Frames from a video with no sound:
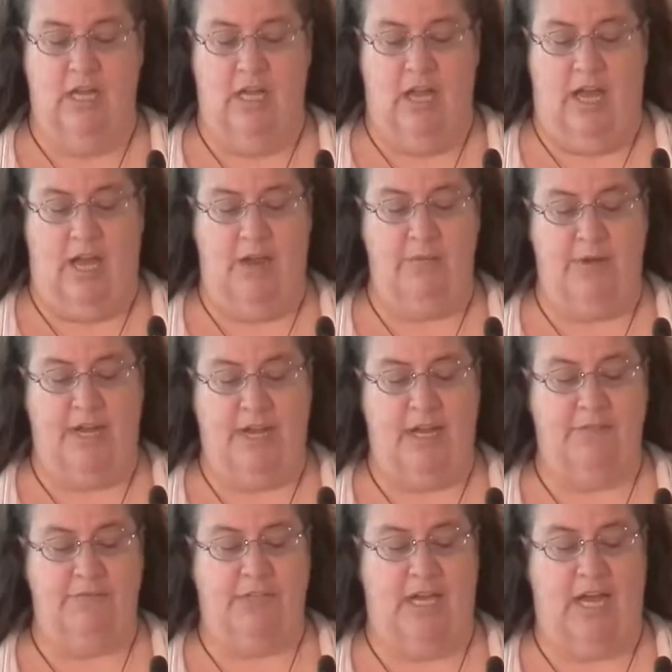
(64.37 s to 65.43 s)
I would
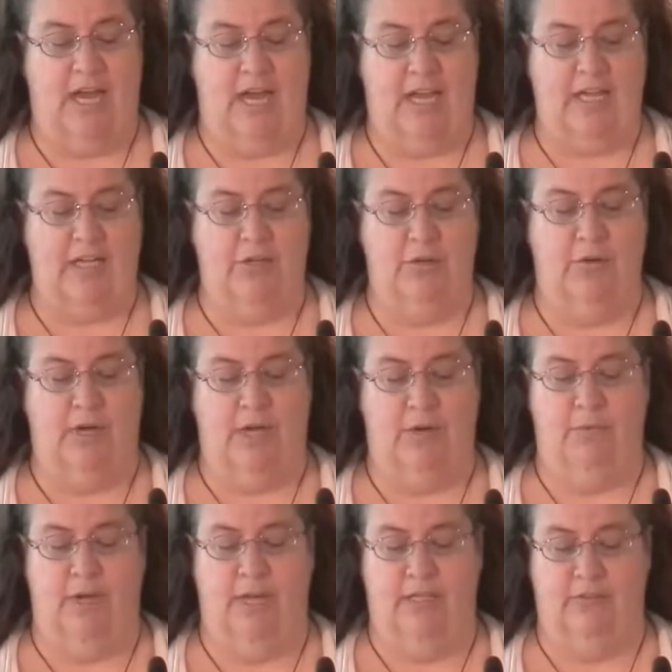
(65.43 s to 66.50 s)
have to hide who I
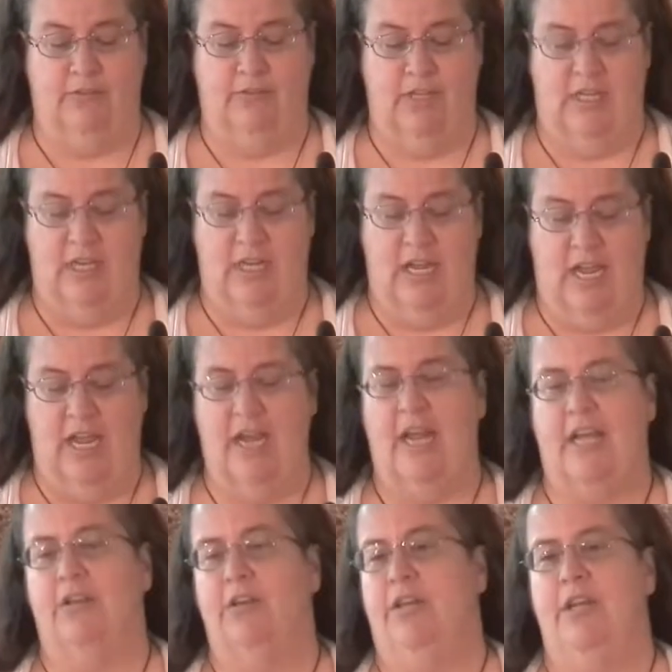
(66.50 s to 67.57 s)
was, and
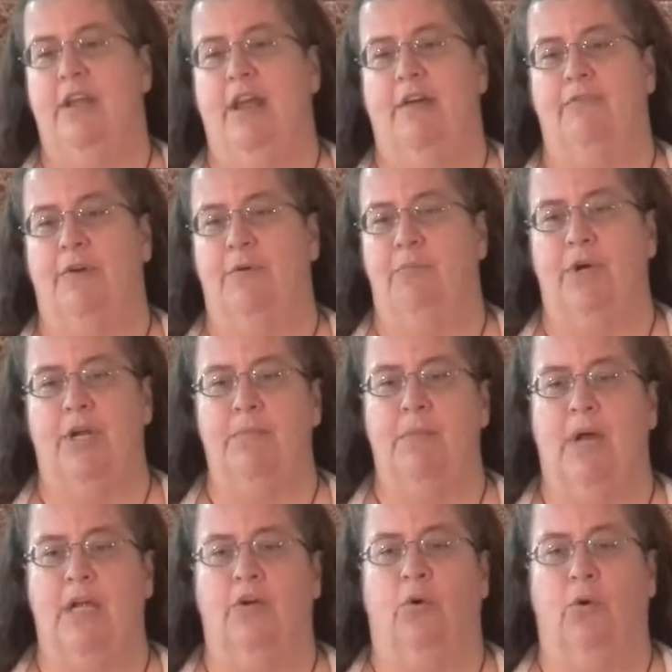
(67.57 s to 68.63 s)
I could never bring
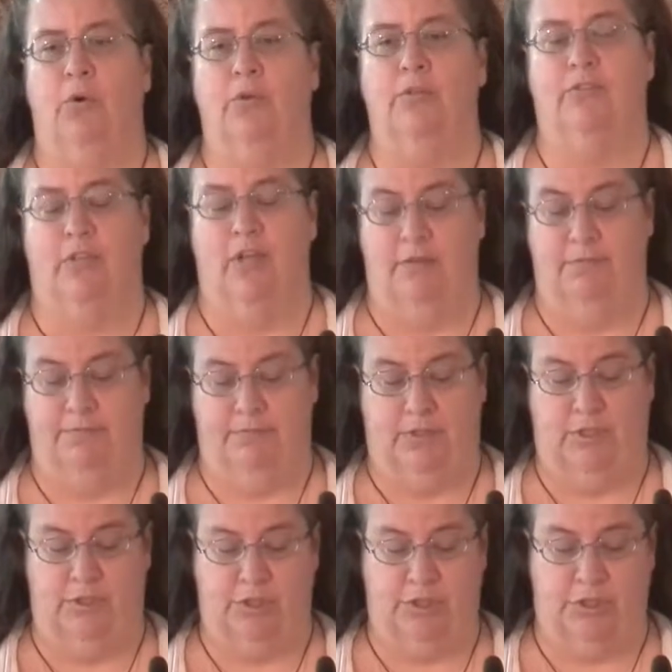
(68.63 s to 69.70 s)
my whole self
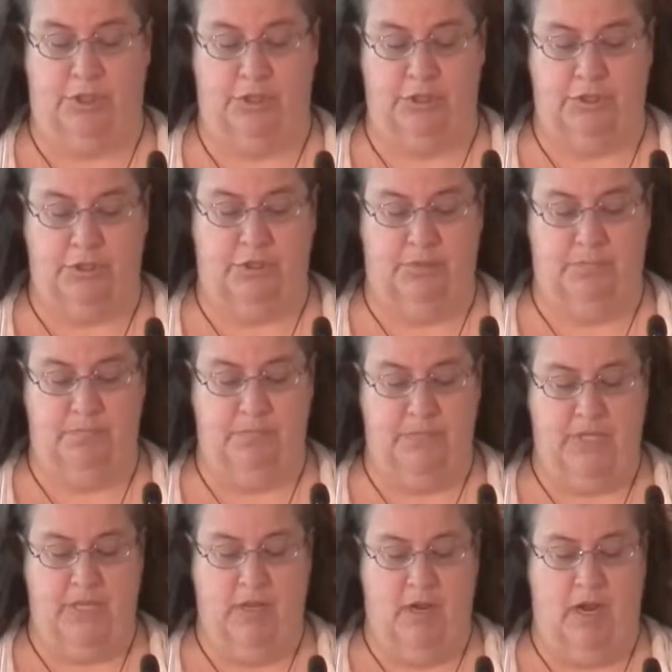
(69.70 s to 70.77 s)
to church.
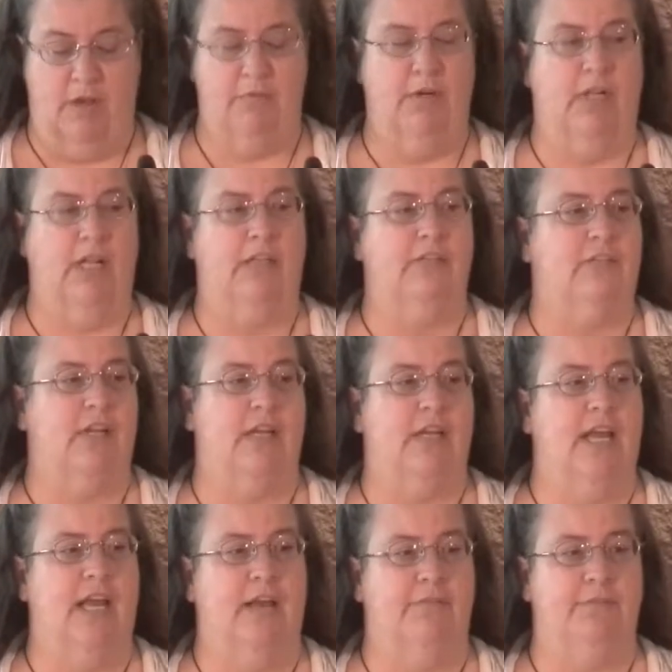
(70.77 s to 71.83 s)
I realized I'd
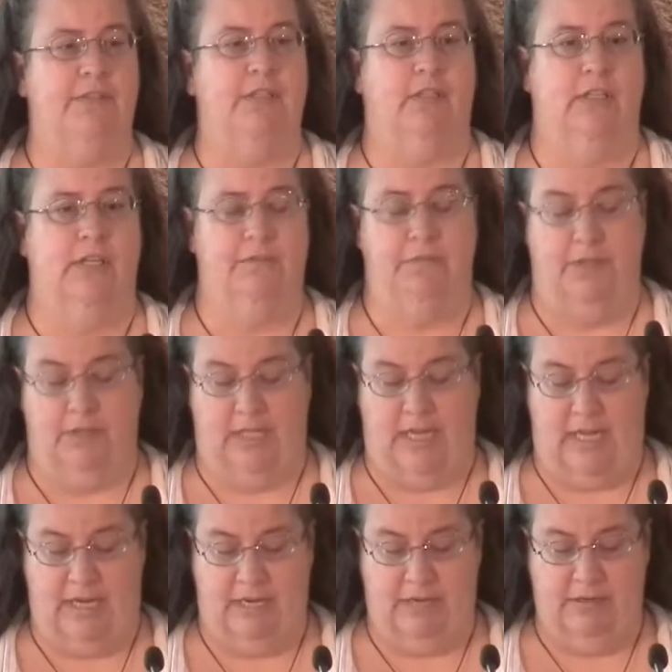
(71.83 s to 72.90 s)
have to live a
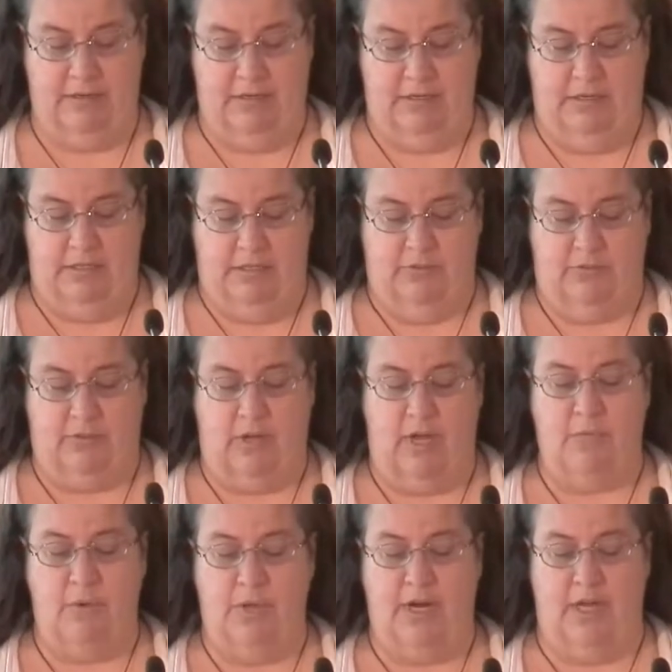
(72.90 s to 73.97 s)
lie, so
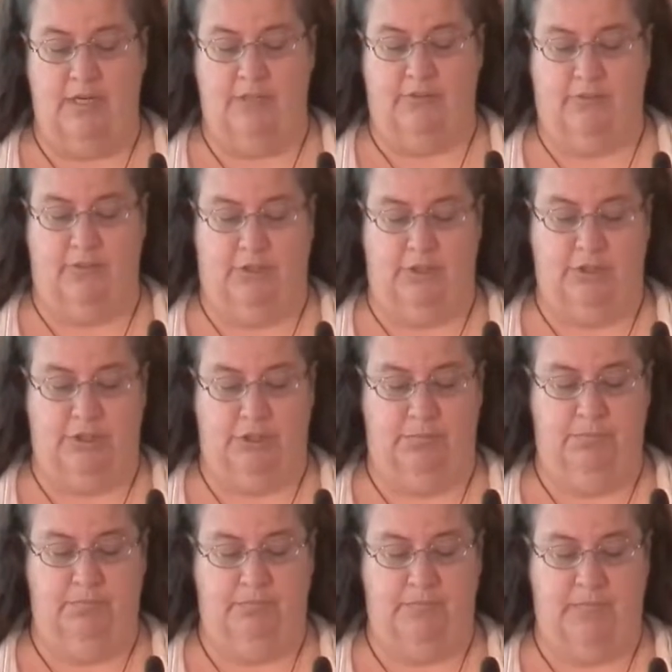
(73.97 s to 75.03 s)
I went on a search.
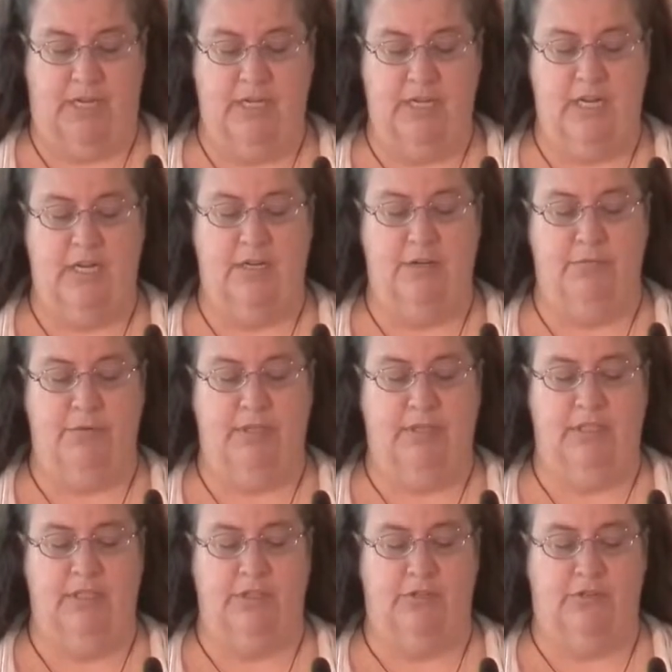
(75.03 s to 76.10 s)
I needed a
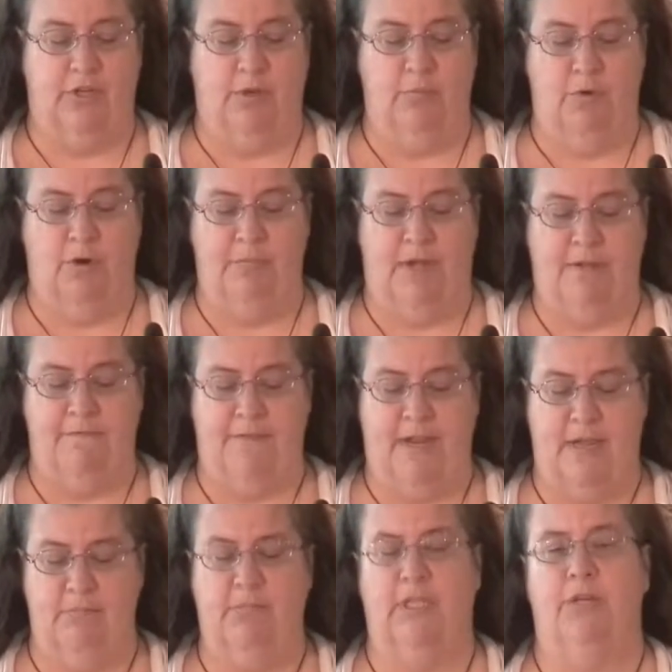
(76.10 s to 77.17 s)
religious home where my
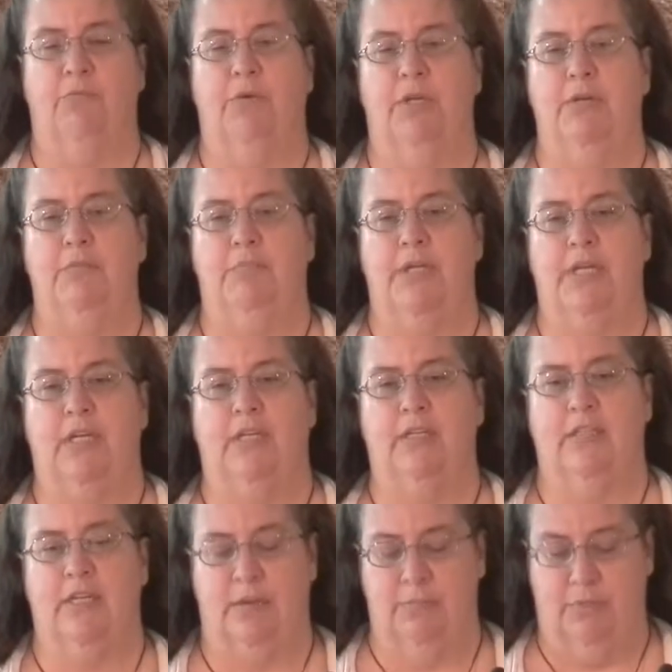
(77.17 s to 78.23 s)
family wouldn't be
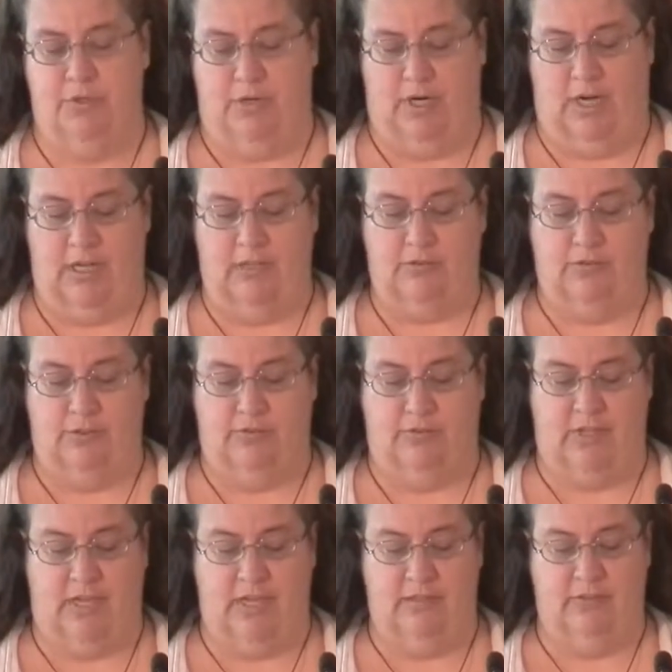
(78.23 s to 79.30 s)
condemned or
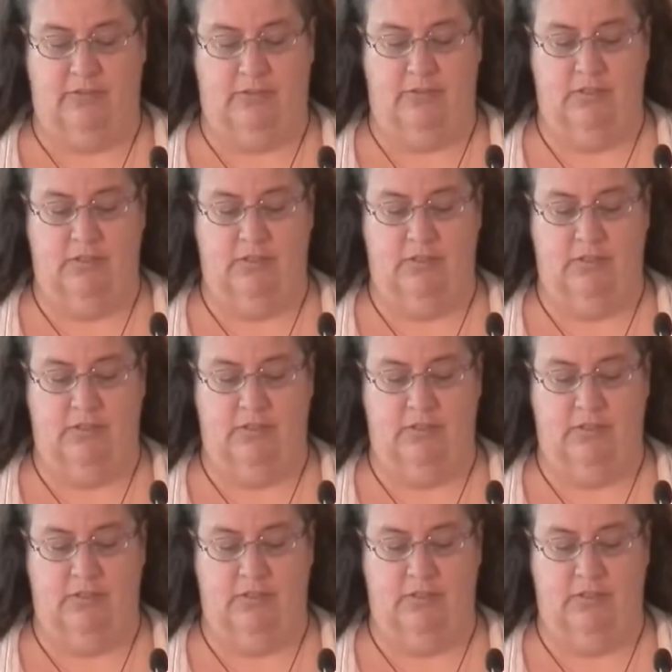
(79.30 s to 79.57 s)
ostracized.